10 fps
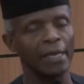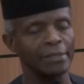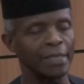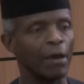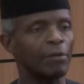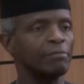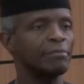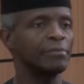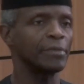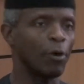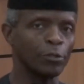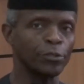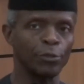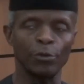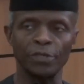Now,
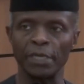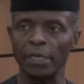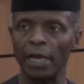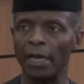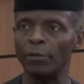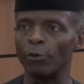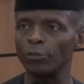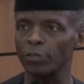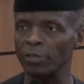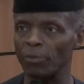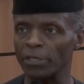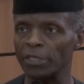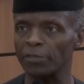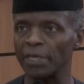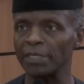also the uh, loan to
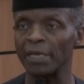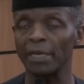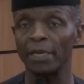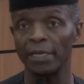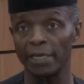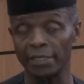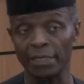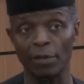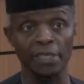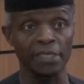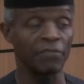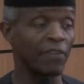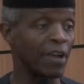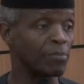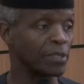deposit rate is now
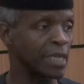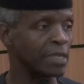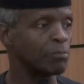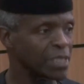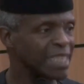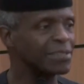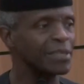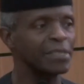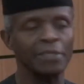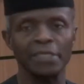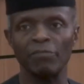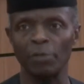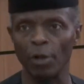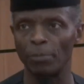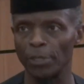65%, but interest rates have
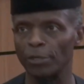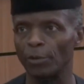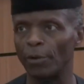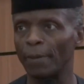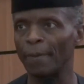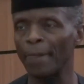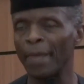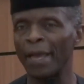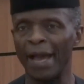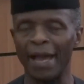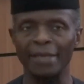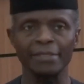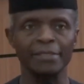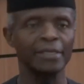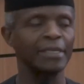become much lower.
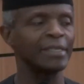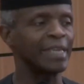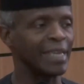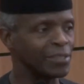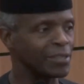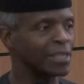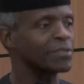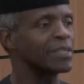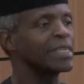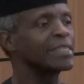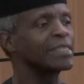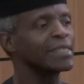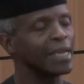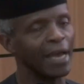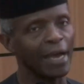And the interest rates,
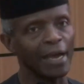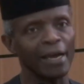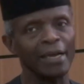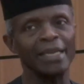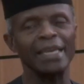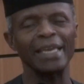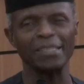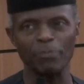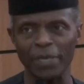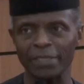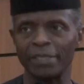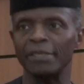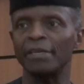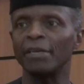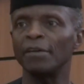uh,
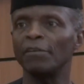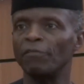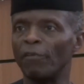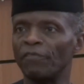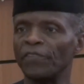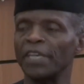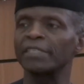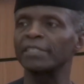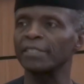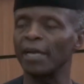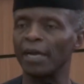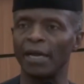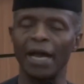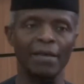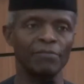especially for fixed,
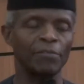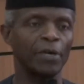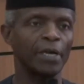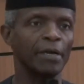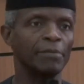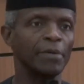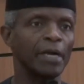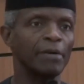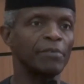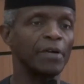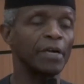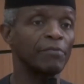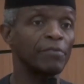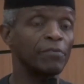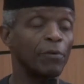uh, uh,
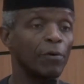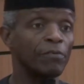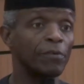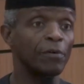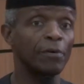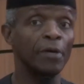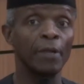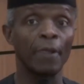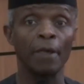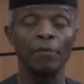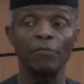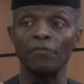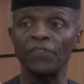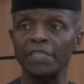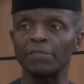for, for, for, for
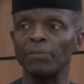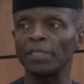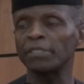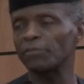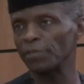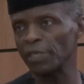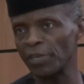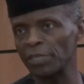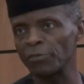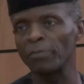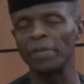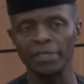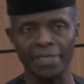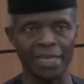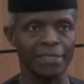fixed bills, for the treasury
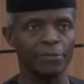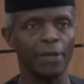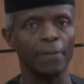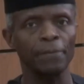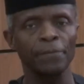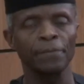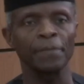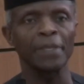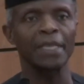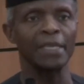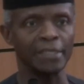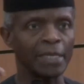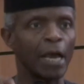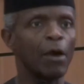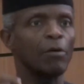bills, etc., is
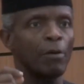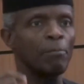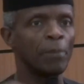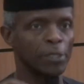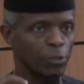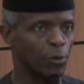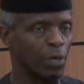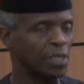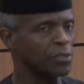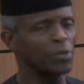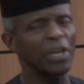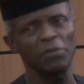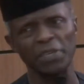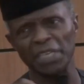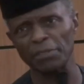now much lower. So you are
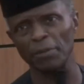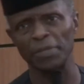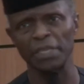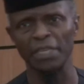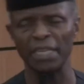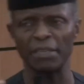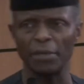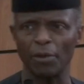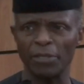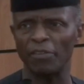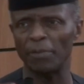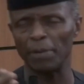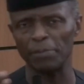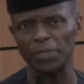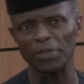looking at something in the order of
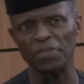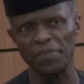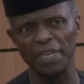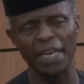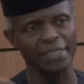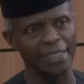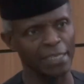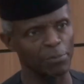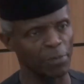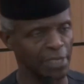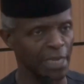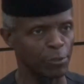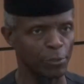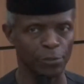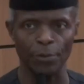uh, between 3 and
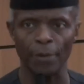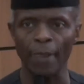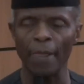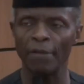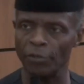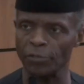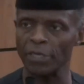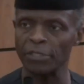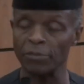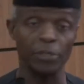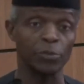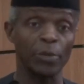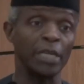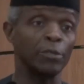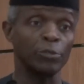6% or so for treasury bills,
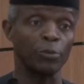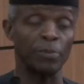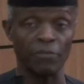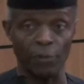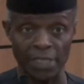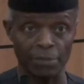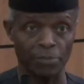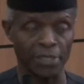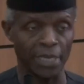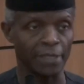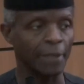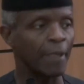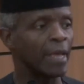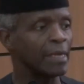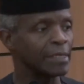where it used to be 14%.
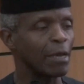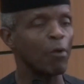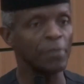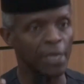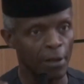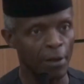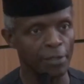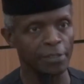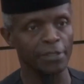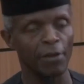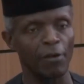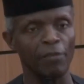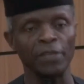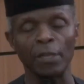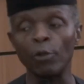Now, because
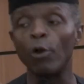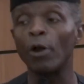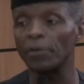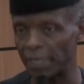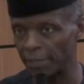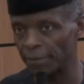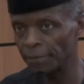of the lowering